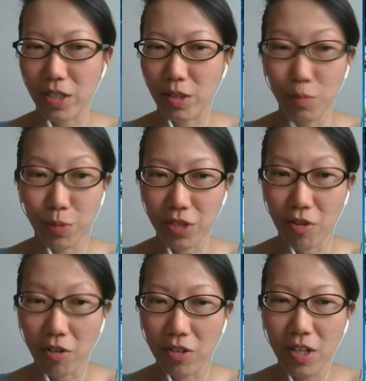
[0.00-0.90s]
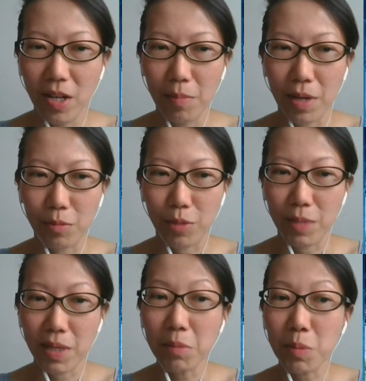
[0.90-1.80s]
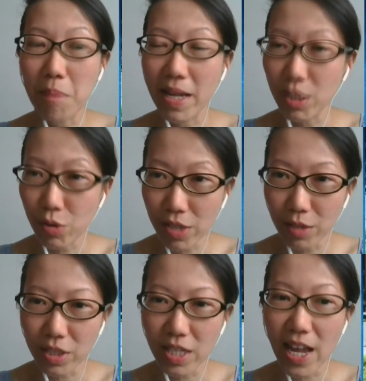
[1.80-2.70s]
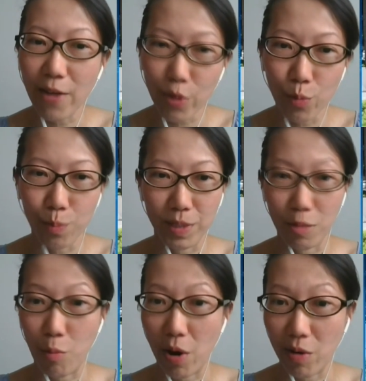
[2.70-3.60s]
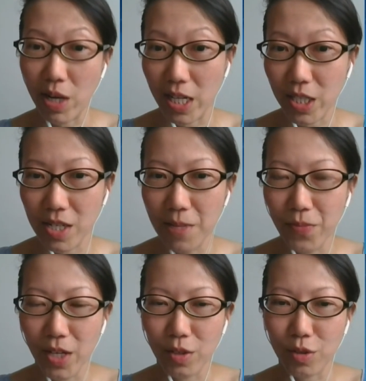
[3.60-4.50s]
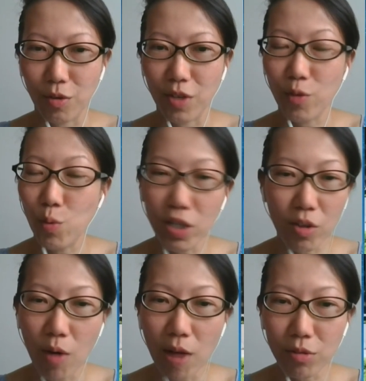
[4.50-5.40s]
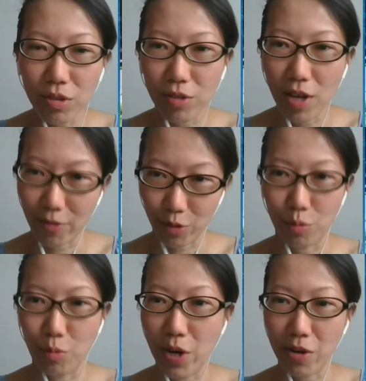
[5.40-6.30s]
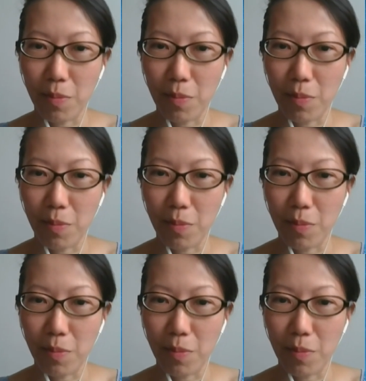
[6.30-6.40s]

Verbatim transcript: they don't put it on. But when it becomes mandatory, you see everybody wearing it. So if you want to go out, you have to wear a